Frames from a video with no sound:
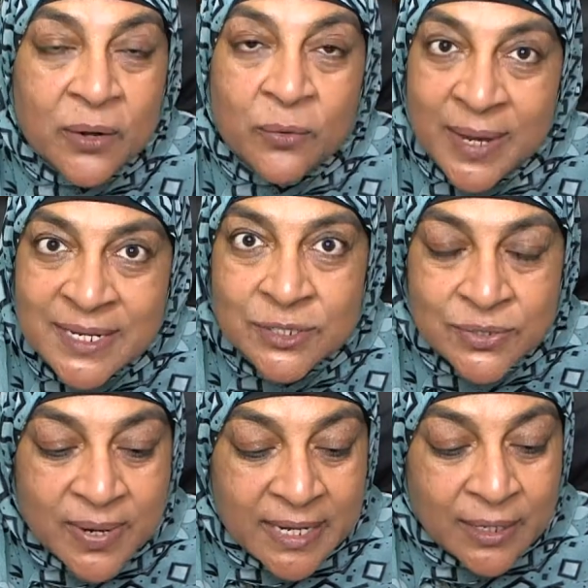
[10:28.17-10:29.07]

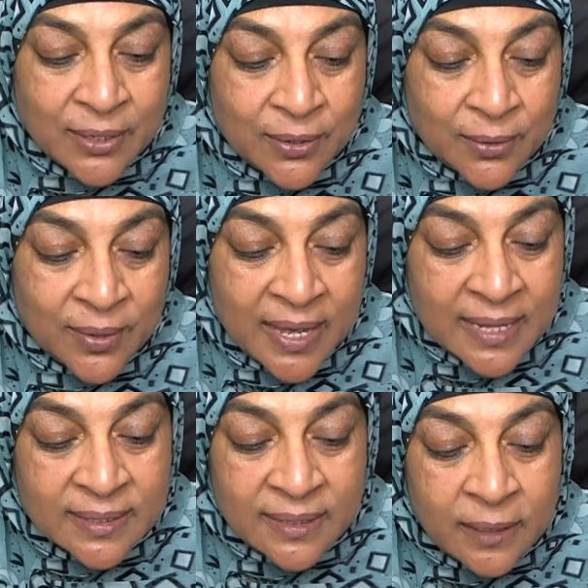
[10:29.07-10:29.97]
Rachel's ready to go.
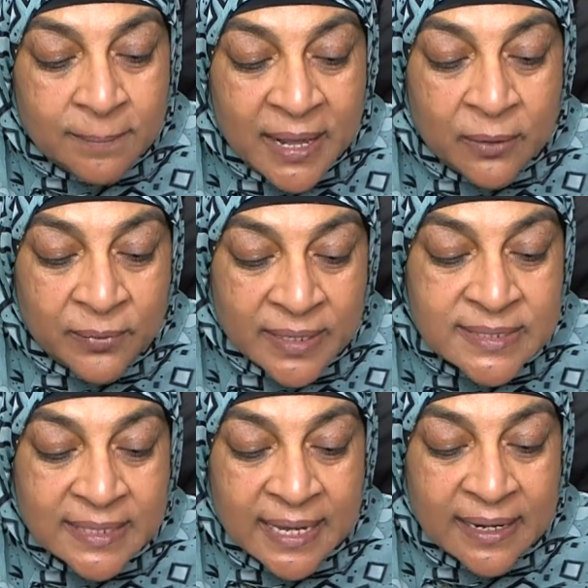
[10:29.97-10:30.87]
The little bell
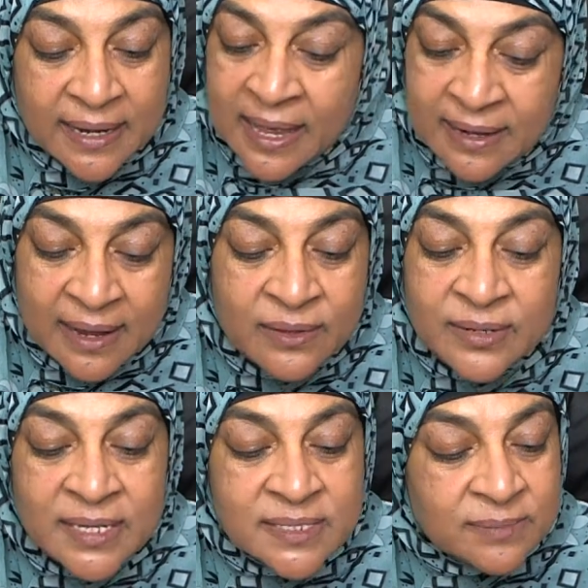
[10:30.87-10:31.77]
rings again. Another
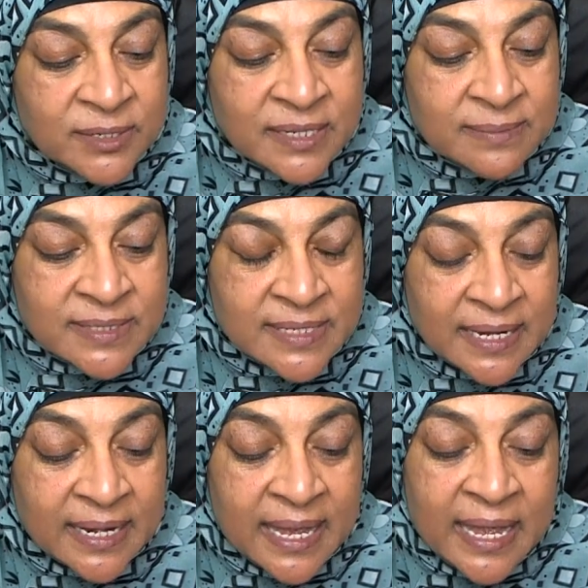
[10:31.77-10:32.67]
customer comes
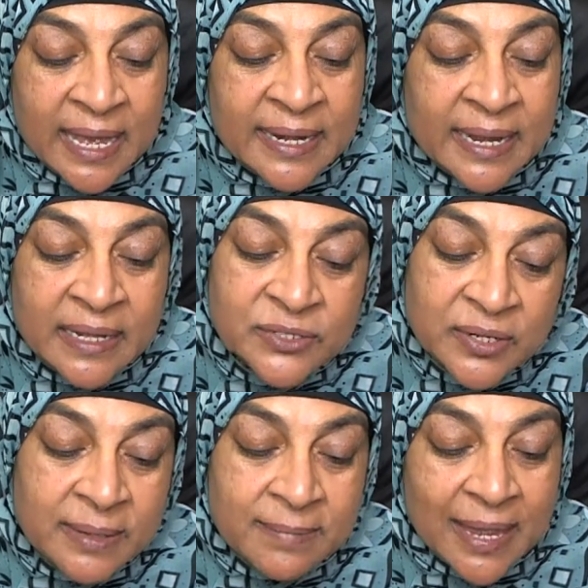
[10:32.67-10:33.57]
in, an
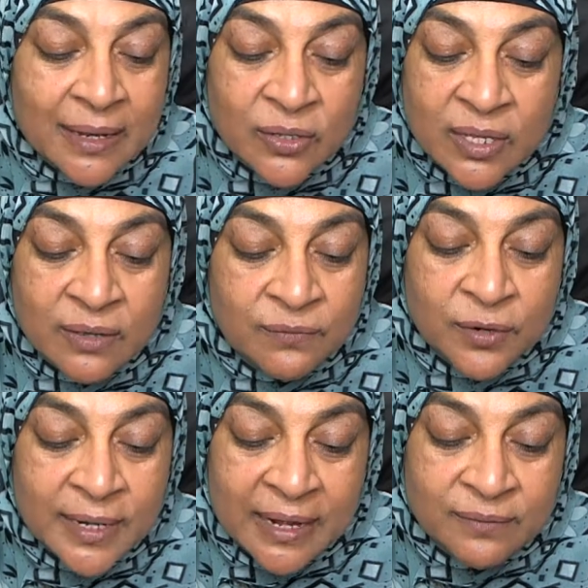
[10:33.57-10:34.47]
elderly man looking for
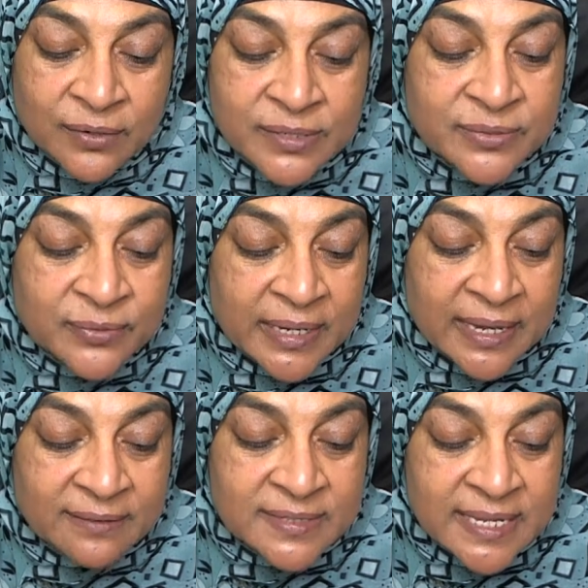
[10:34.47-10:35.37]
an anniversary
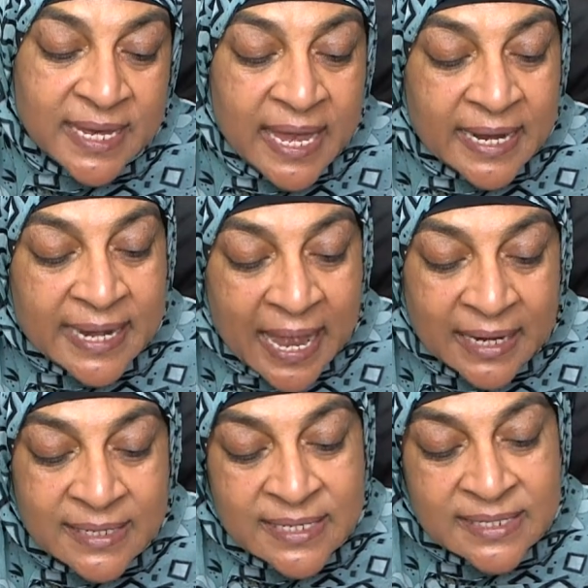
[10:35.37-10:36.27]
gift.
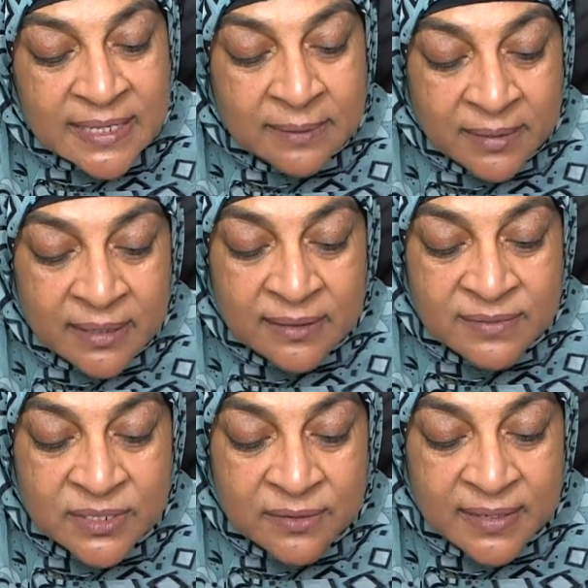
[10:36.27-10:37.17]
Natalie's in the middle of
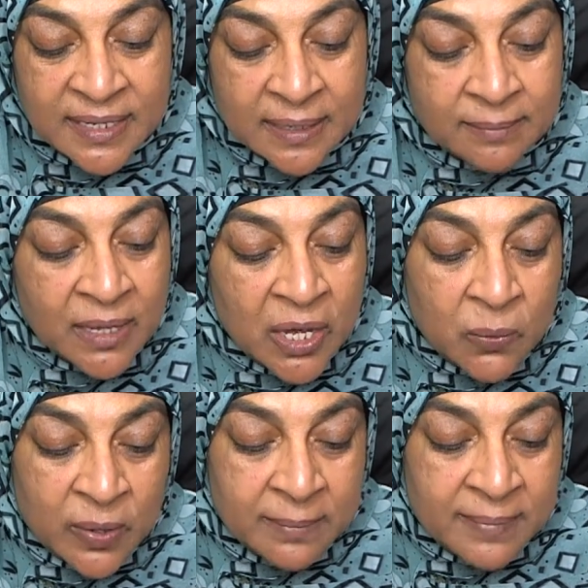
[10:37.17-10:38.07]
serving him
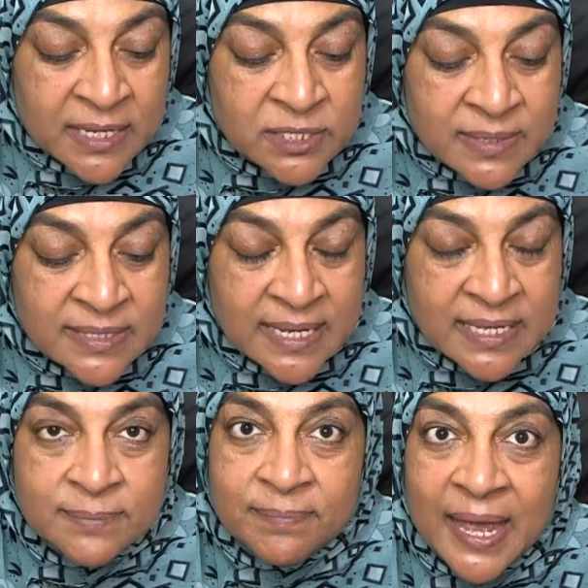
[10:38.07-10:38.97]
when Benjamin
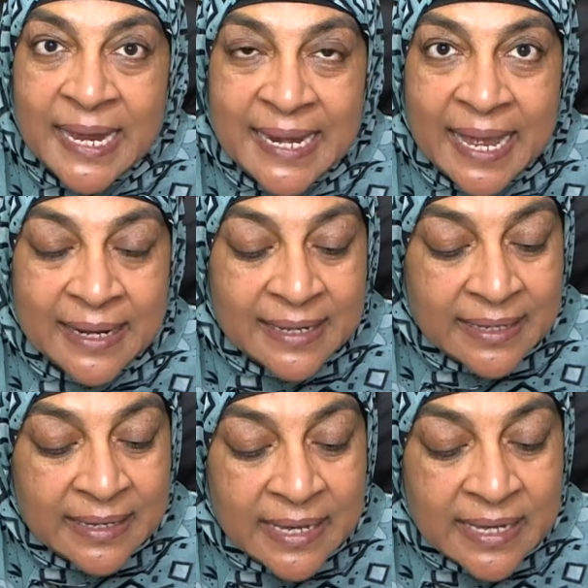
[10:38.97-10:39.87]
says, "Bye,
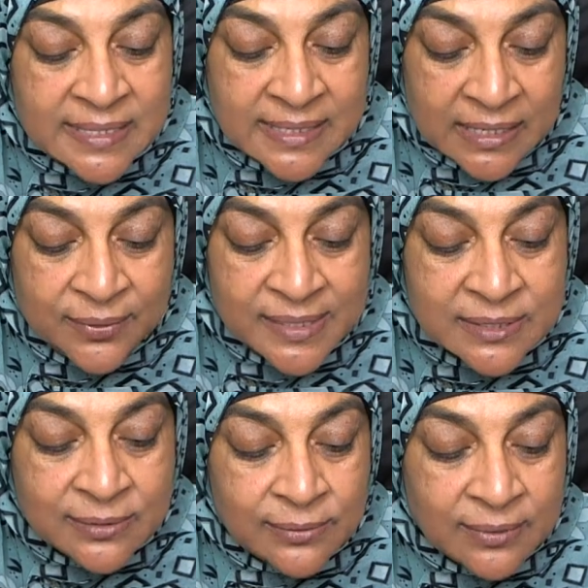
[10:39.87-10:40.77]
Natalie. See you at
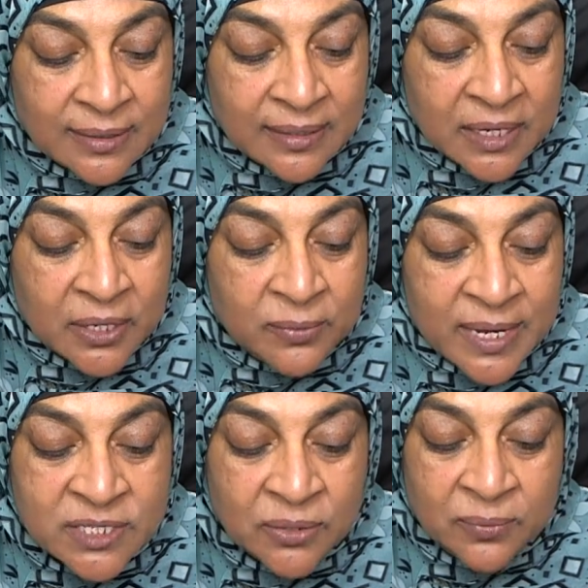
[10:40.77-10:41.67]
school."
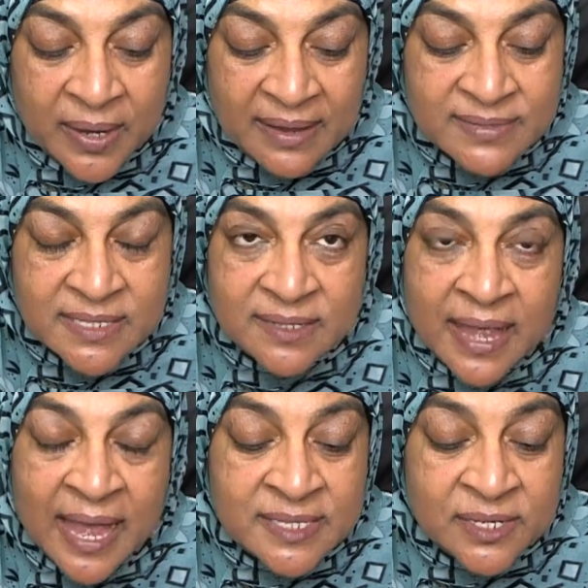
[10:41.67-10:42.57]
Rachel waves as
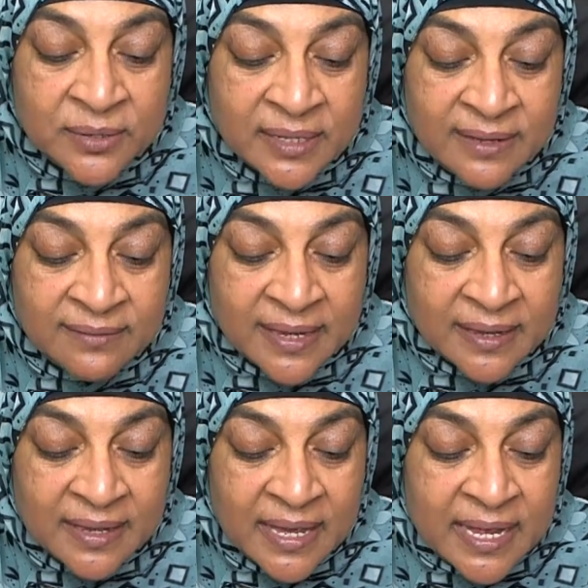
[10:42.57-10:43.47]
they're leaving.
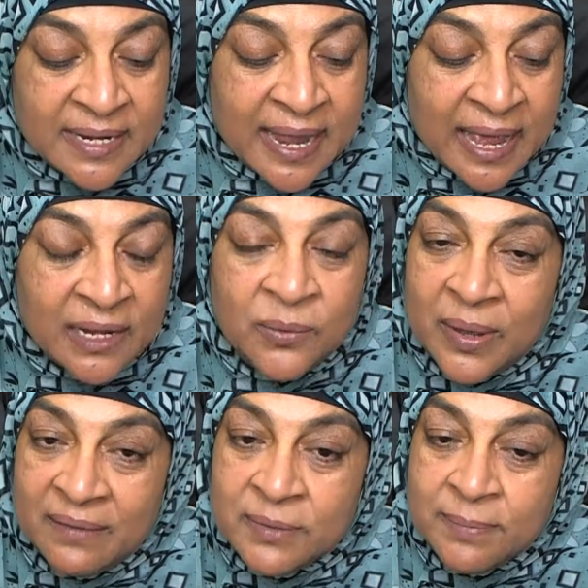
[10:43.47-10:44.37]
Natalie
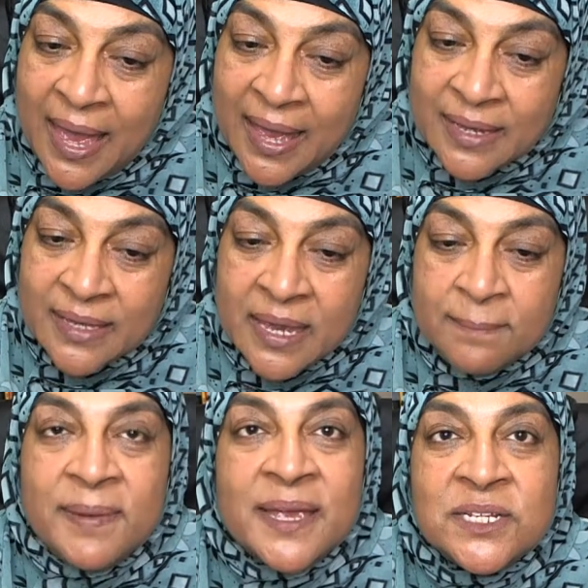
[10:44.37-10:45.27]
waves back.
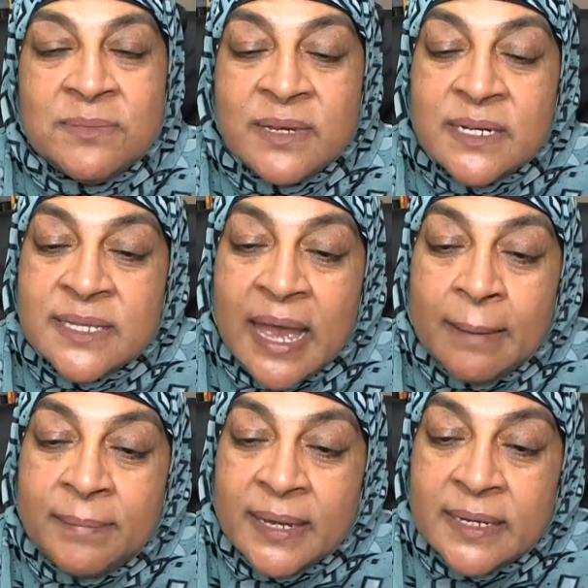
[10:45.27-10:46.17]
Benjamin is
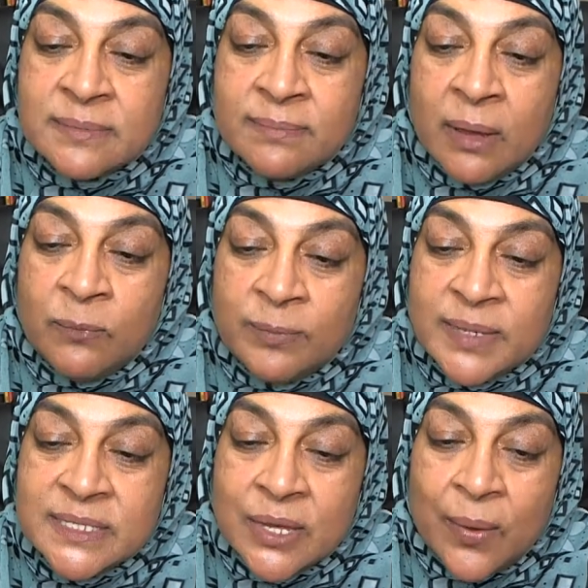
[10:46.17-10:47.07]
happy and his mom will
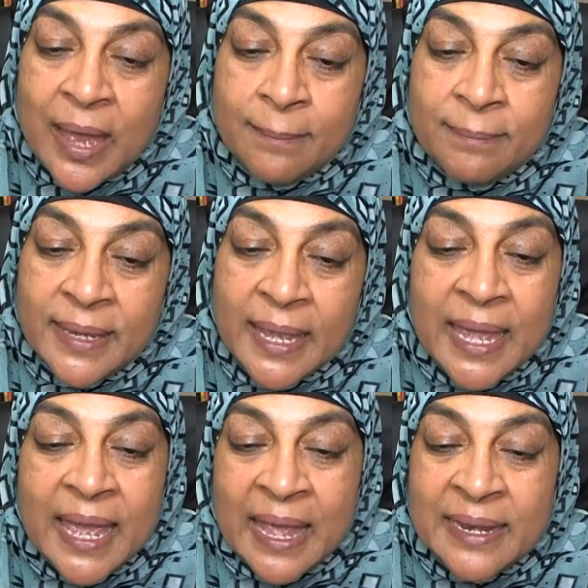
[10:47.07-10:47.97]
be so happy.
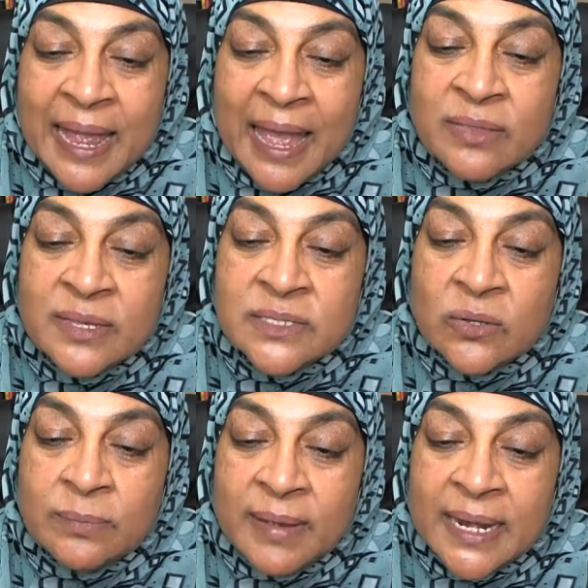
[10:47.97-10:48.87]
And now this
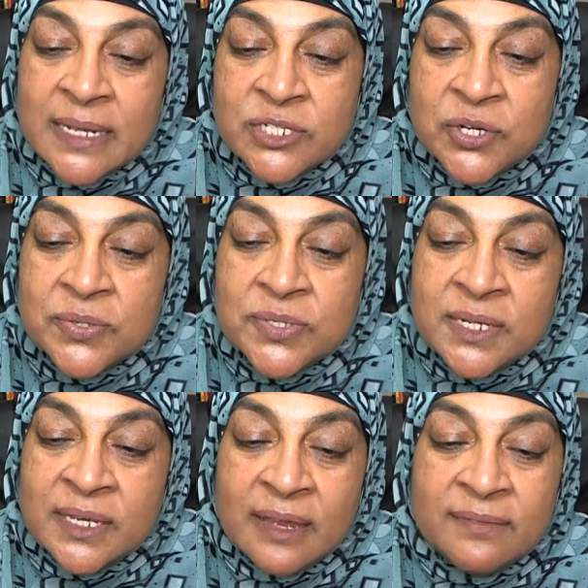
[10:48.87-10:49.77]
old man has chosen
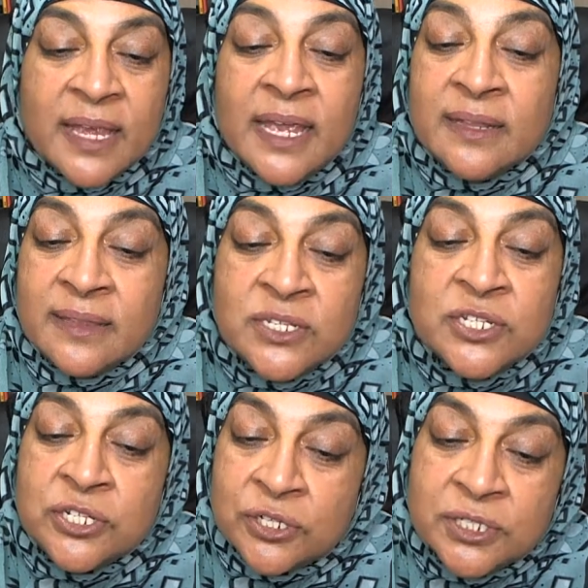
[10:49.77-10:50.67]
a gift that's
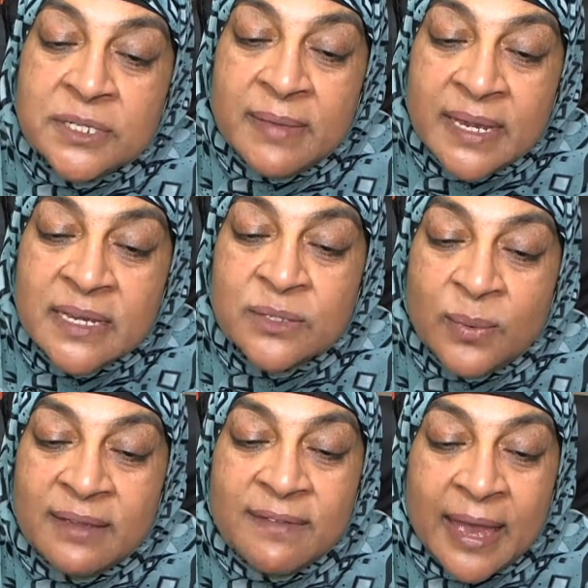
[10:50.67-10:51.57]
sure to make his
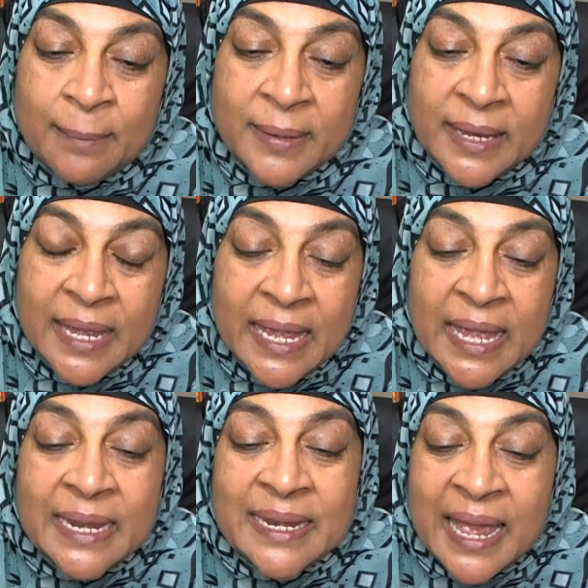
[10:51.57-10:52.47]
wife happy.
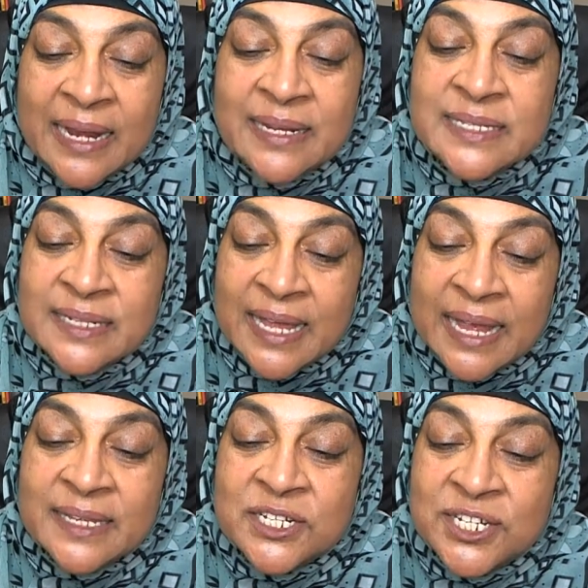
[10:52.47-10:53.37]
Natalie's
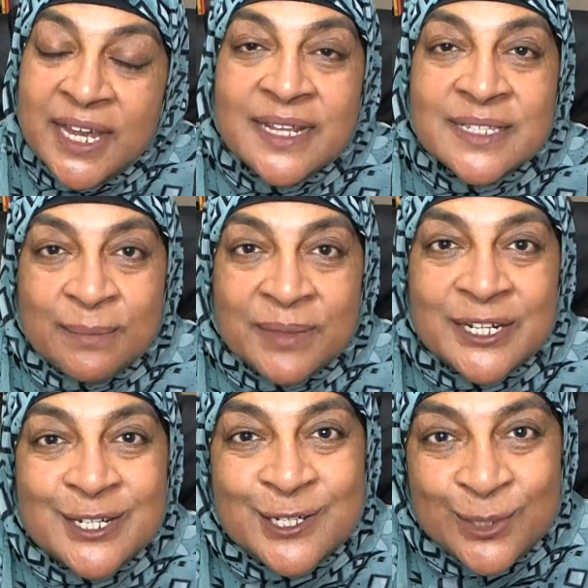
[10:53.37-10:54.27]
glad that she had
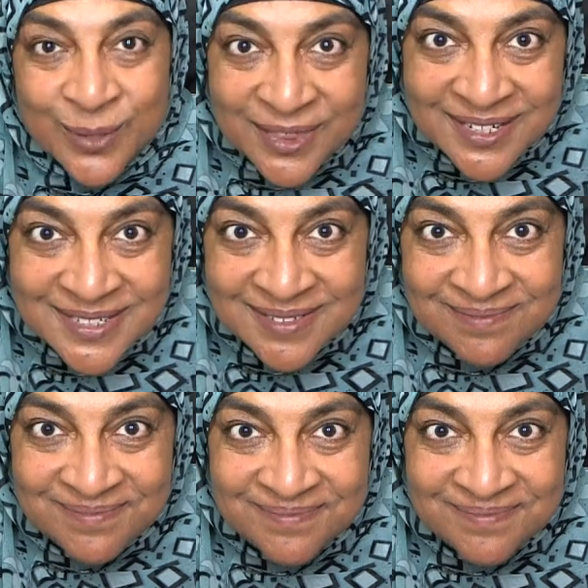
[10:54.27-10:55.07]
something to do with it.